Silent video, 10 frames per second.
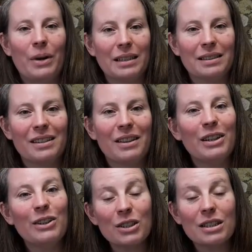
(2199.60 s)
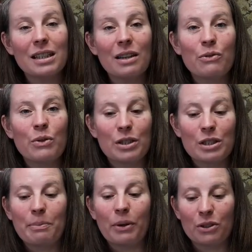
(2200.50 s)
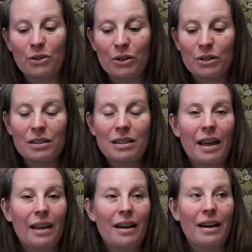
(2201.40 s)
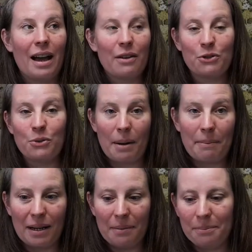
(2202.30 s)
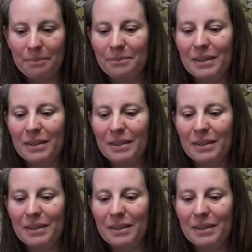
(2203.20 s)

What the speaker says: Right, the last thing for this podcast, and I have to wrap it up,